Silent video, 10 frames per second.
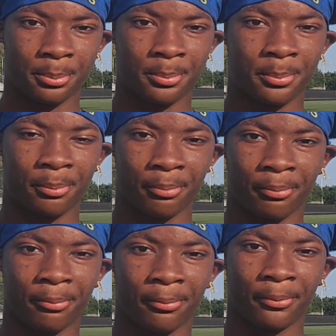So what's
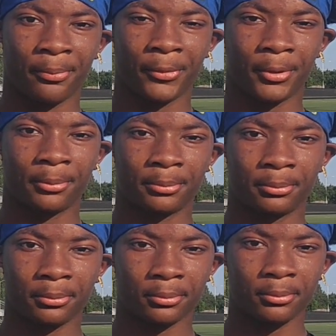the goal for Ardrey
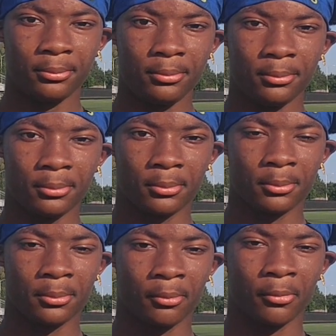Kell football this year?